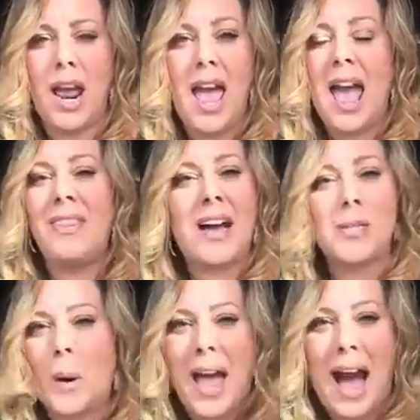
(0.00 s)
And that's
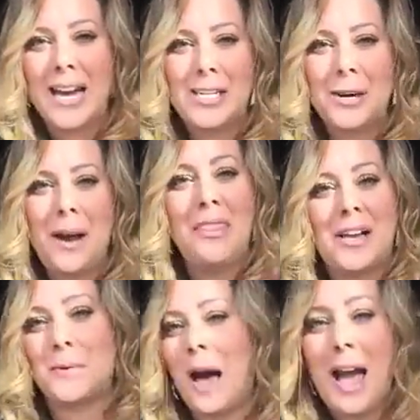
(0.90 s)
why I do, and that's
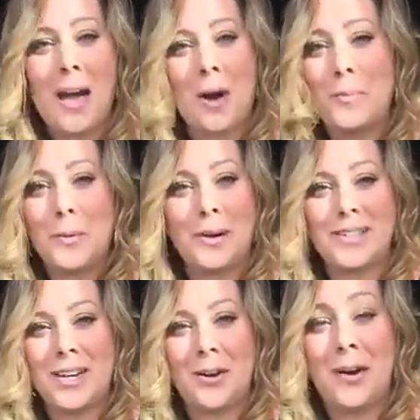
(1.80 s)
why I hope you will
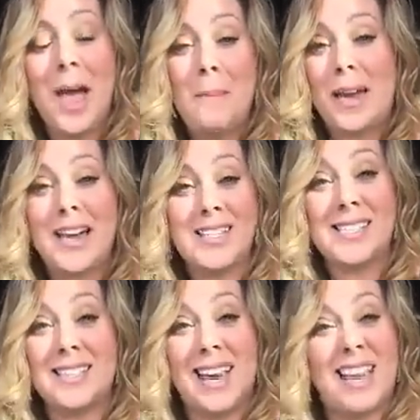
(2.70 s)
too, because
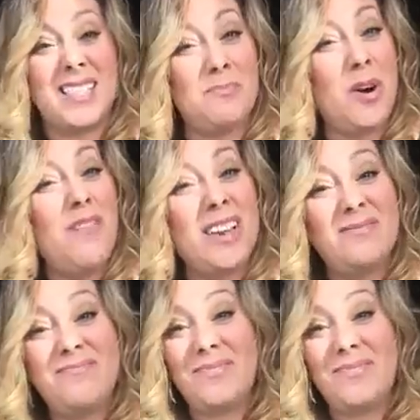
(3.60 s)
it's proven.